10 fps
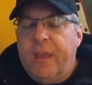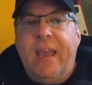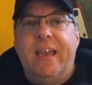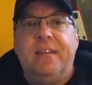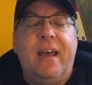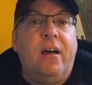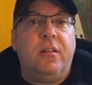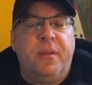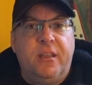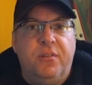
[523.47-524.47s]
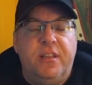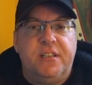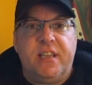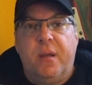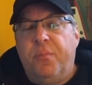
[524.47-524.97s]
And now let me give you the
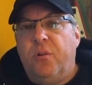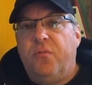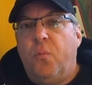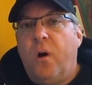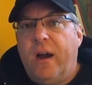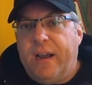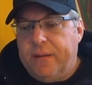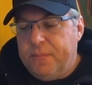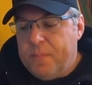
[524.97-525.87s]
example of why.